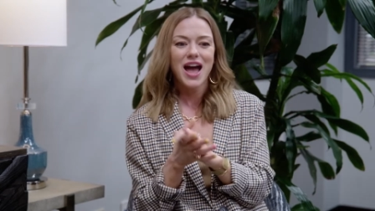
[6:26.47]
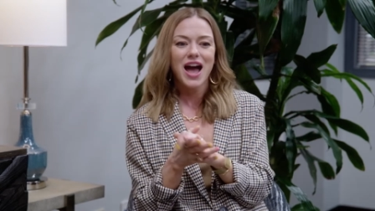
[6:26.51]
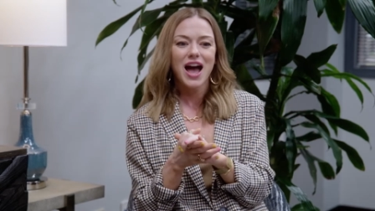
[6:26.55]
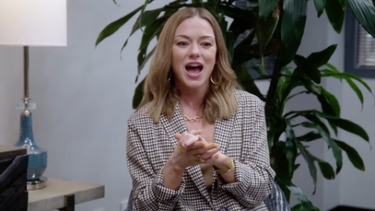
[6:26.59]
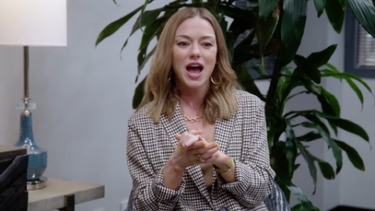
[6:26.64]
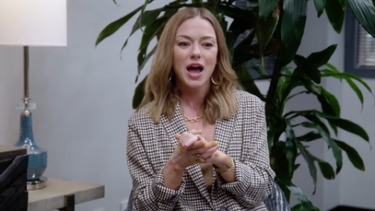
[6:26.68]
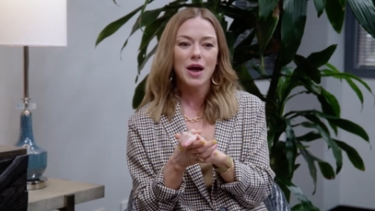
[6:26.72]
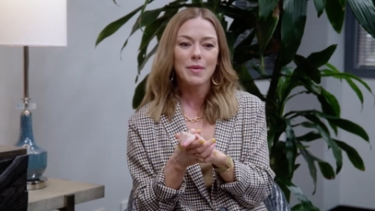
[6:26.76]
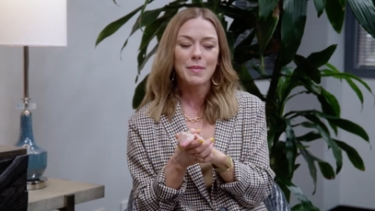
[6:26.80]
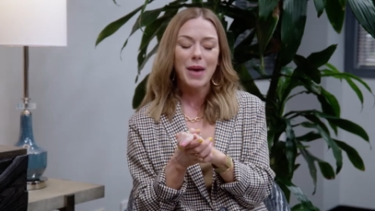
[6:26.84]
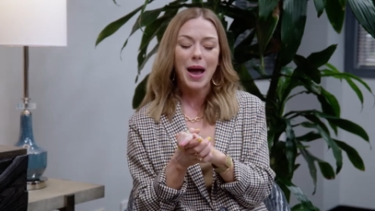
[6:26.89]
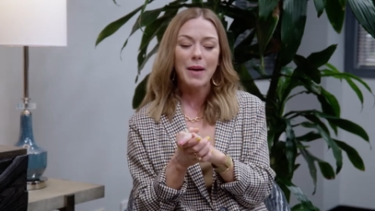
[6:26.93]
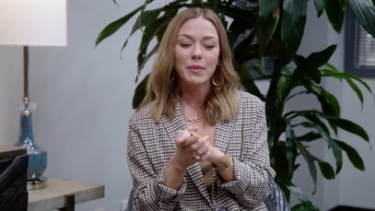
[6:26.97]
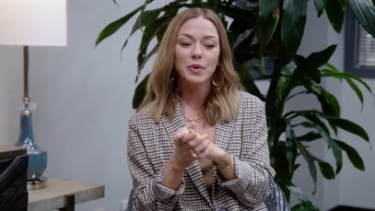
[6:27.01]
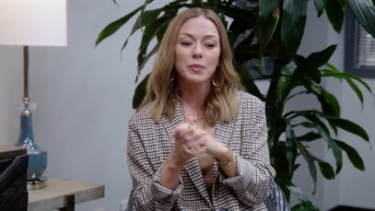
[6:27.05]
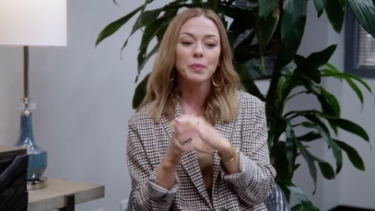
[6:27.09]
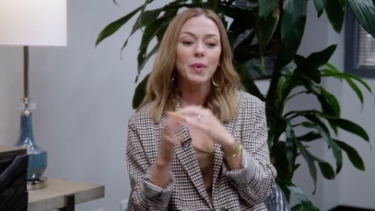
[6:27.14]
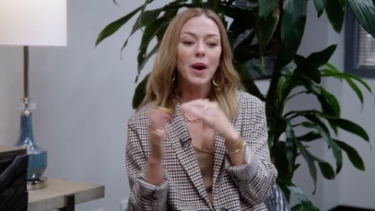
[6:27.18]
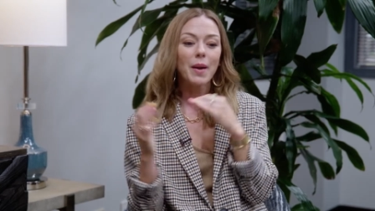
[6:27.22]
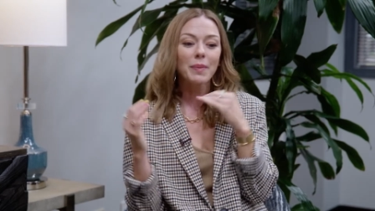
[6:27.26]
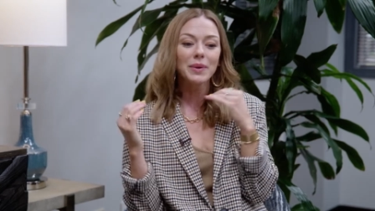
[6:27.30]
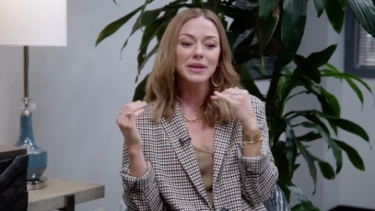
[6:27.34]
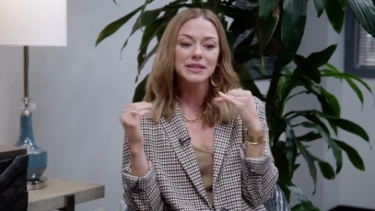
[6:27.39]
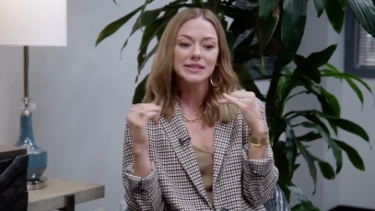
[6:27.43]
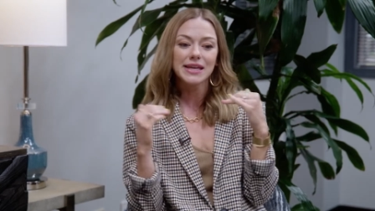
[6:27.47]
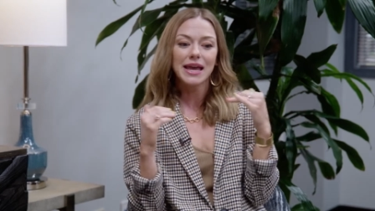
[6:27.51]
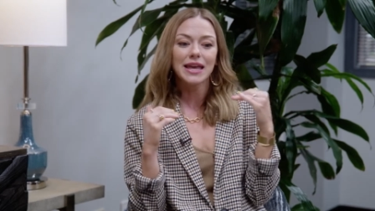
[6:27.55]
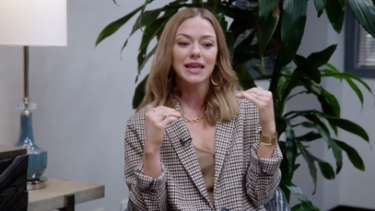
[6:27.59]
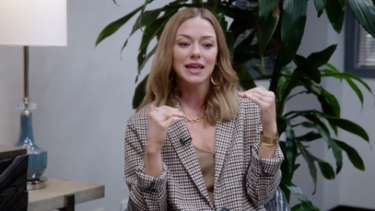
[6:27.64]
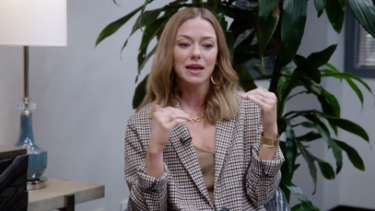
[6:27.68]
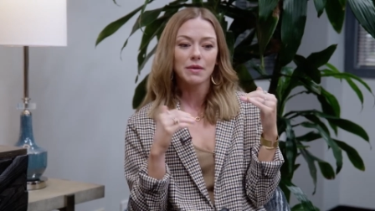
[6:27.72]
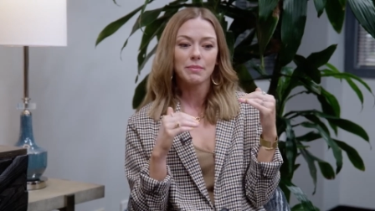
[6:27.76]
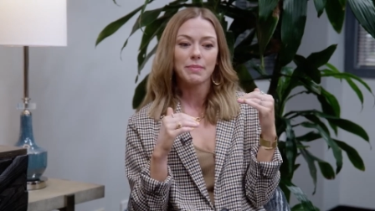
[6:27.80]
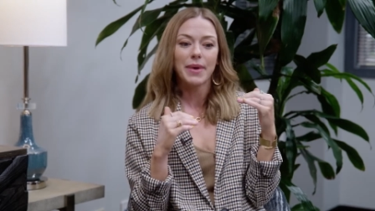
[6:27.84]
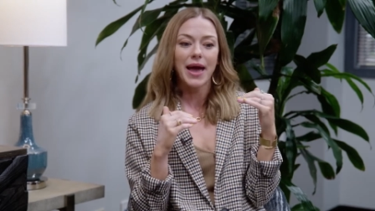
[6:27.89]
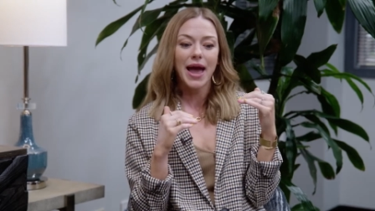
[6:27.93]
um, I would probably take
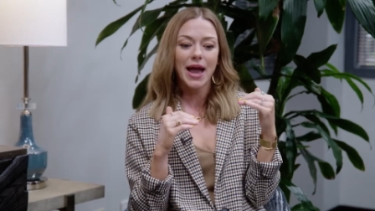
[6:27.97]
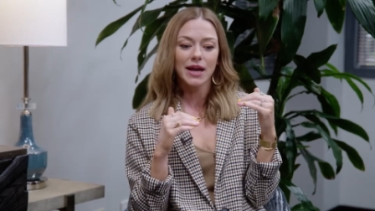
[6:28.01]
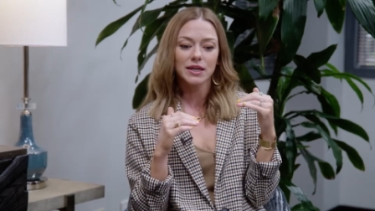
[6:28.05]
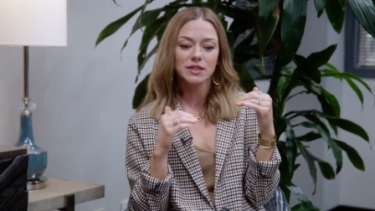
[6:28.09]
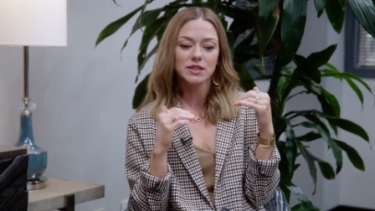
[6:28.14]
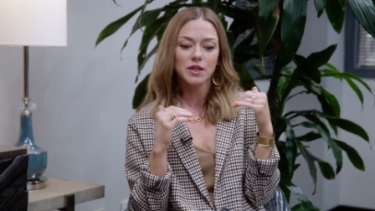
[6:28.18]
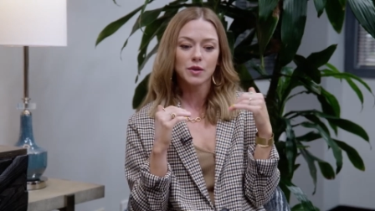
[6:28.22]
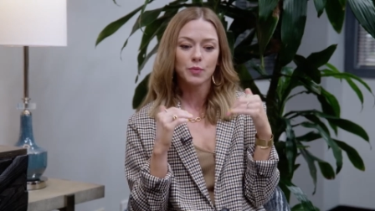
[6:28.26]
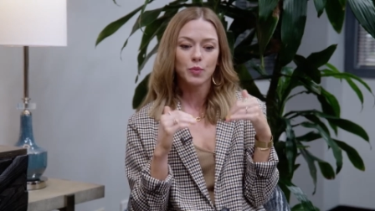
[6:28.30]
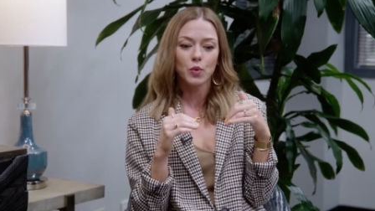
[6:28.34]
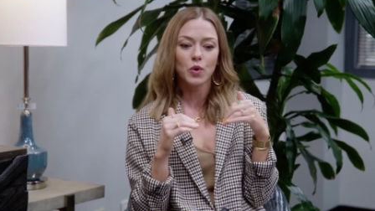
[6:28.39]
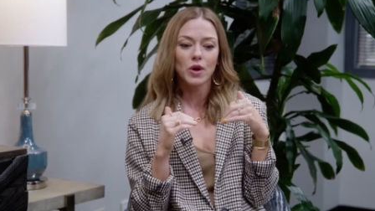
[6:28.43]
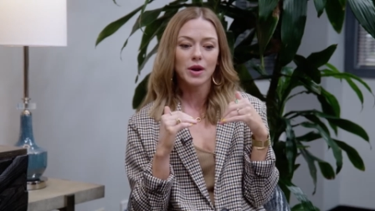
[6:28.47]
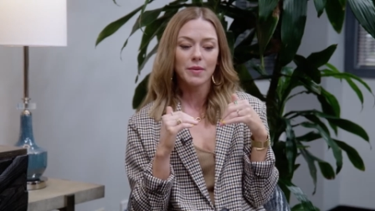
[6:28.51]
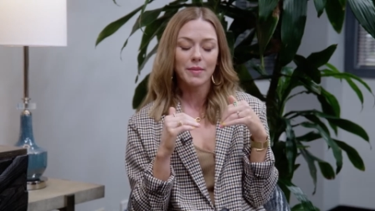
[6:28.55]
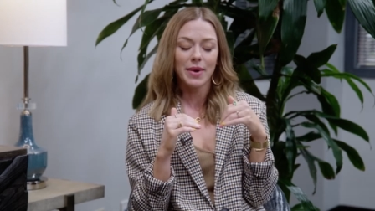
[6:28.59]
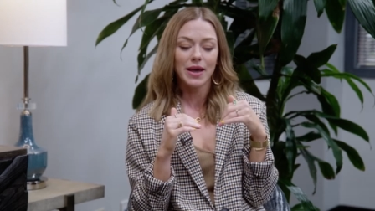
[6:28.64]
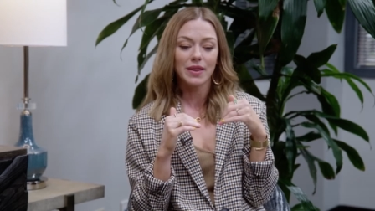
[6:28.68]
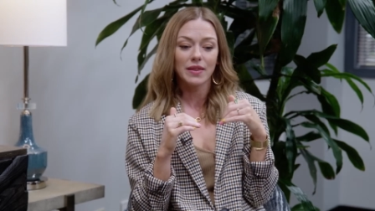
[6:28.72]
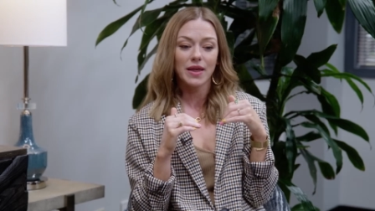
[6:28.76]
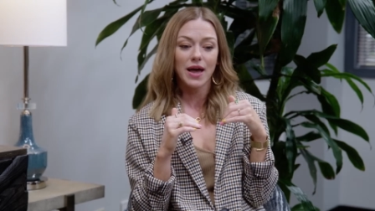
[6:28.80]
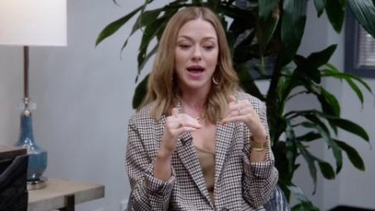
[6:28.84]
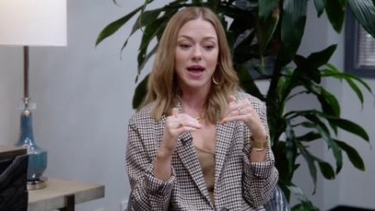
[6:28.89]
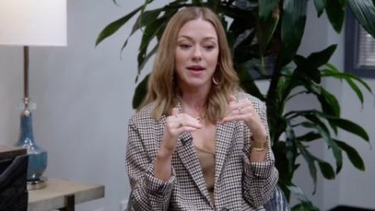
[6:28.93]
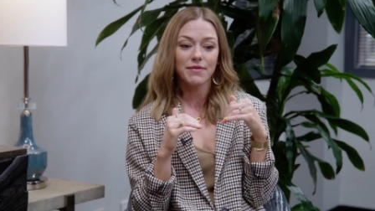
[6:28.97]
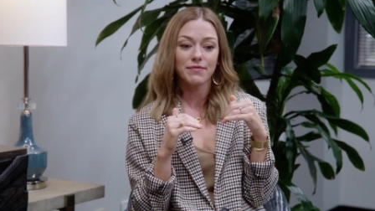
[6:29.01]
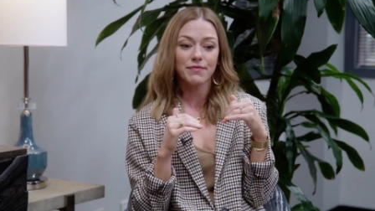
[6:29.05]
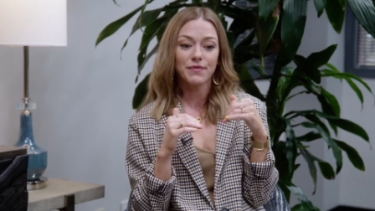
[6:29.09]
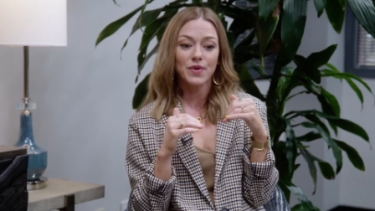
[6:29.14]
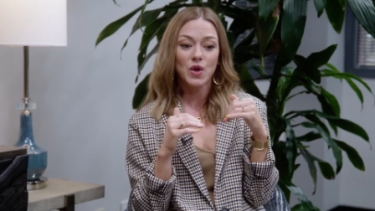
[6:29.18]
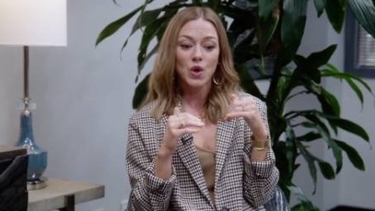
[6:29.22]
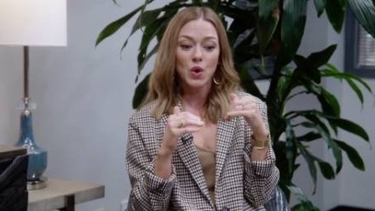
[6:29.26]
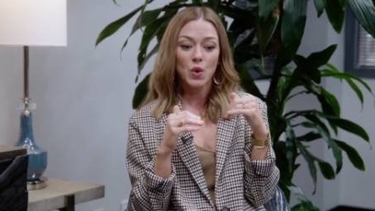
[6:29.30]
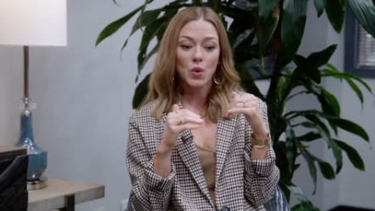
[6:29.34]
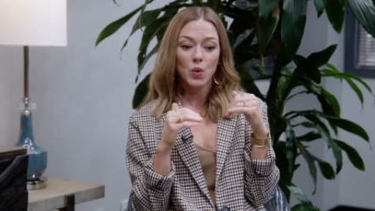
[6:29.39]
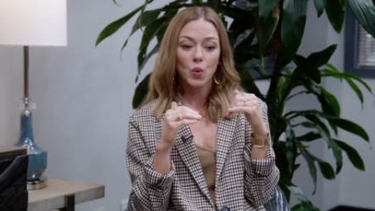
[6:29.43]
it back to the point in my life
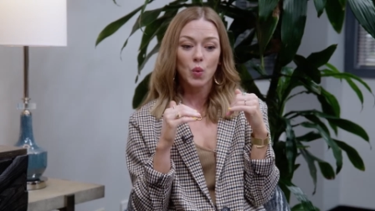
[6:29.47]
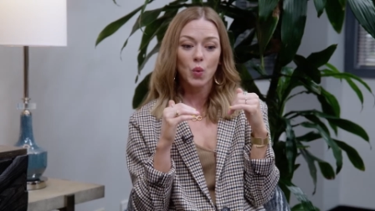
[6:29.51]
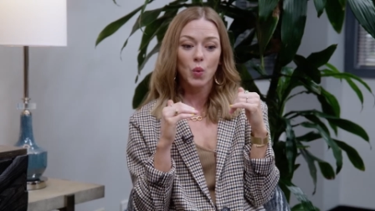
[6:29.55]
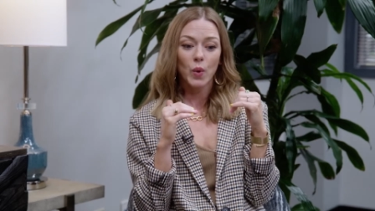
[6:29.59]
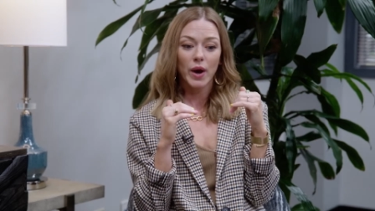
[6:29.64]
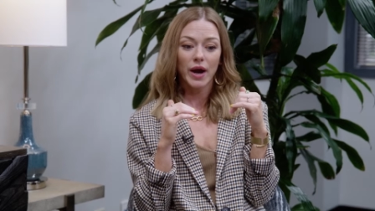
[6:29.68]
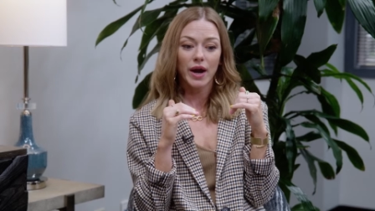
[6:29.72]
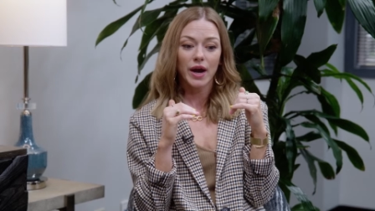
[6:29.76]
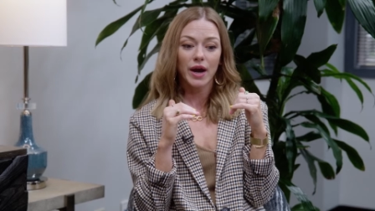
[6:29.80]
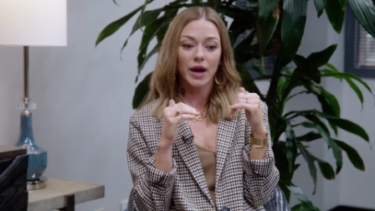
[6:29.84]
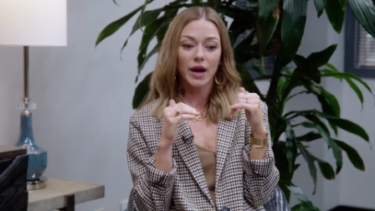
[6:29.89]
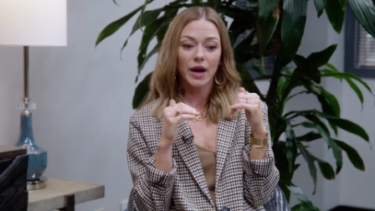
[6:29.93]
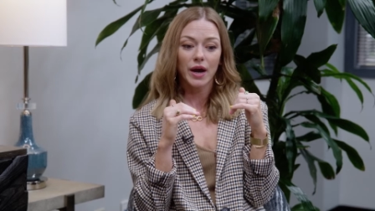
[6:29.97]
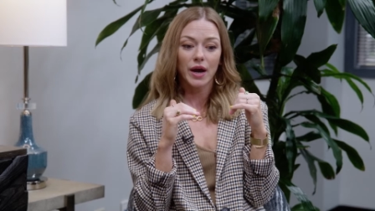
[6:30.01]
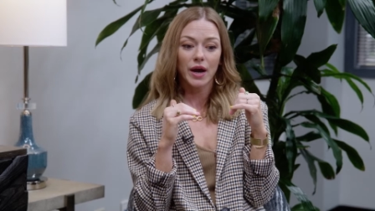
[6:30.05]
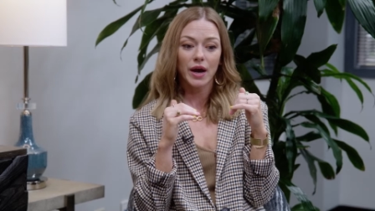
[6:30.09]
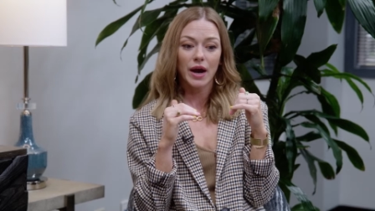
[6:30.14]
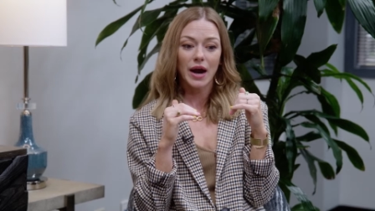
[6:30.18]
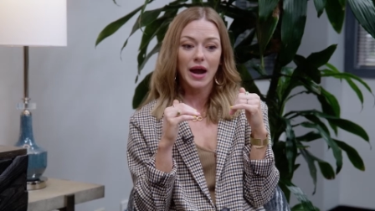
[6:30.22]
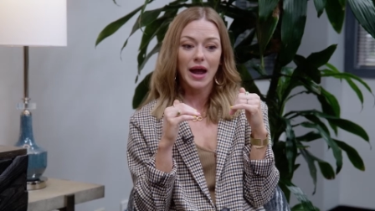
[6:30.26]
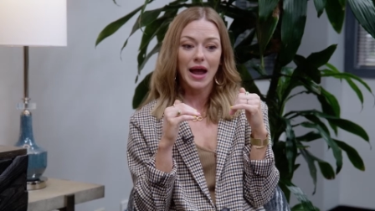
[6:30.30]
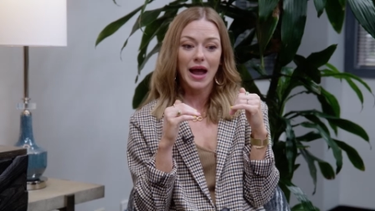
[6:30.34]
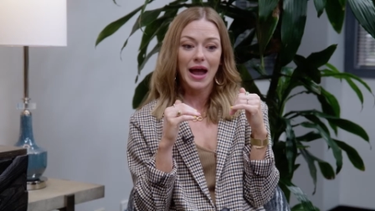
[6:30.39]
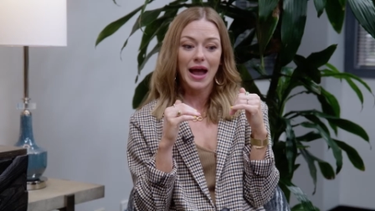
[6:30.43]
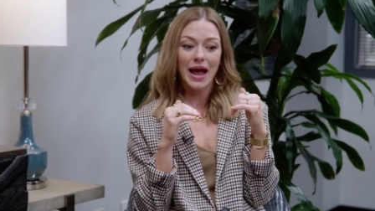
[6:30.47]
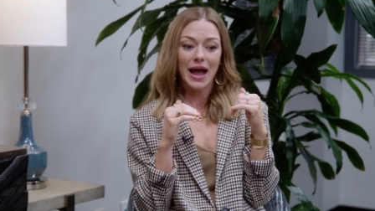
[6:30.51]
where